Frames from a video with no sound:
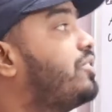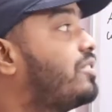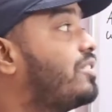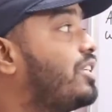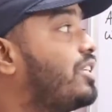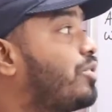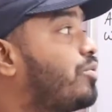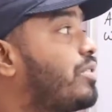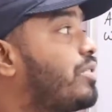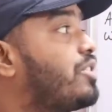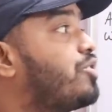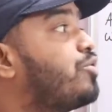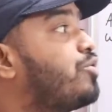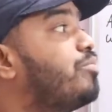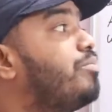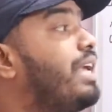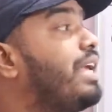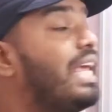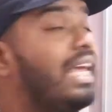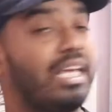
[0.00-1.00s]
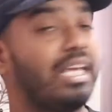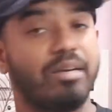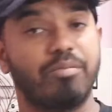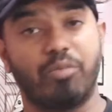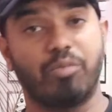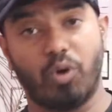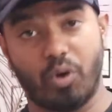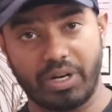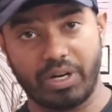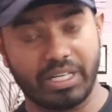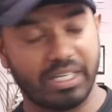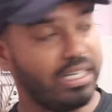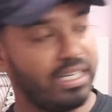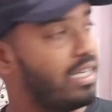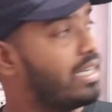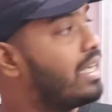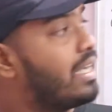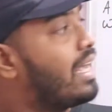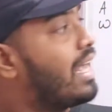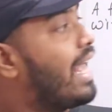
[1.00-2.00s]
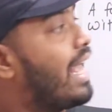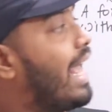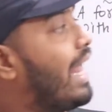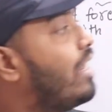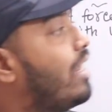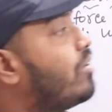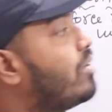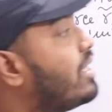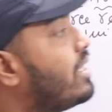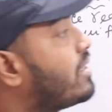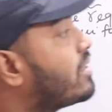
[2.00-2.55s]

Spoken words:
is required to make a body along a